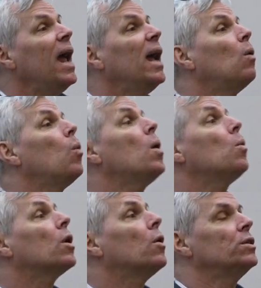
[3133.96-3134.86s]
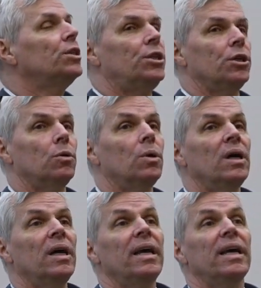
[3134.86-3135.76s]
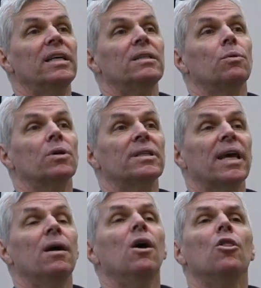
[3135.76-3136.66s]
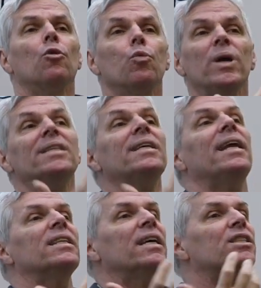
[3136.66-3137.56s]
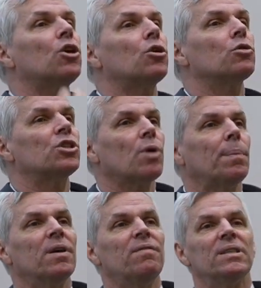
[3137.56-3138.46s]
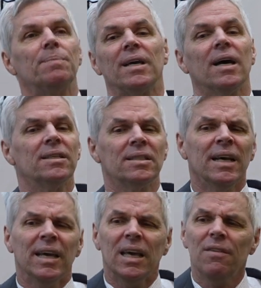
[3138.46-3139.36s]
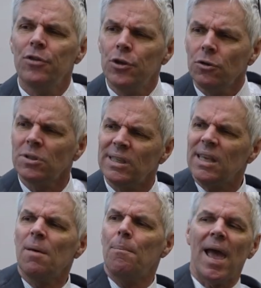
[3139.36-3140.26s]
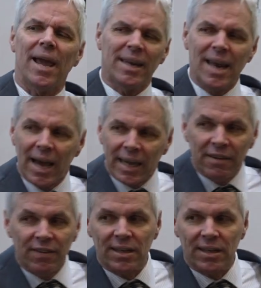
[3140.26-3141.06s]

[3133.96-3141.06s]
And what we're going to do is we're going to say the reason it is so disruptive is because if you see the bank not giving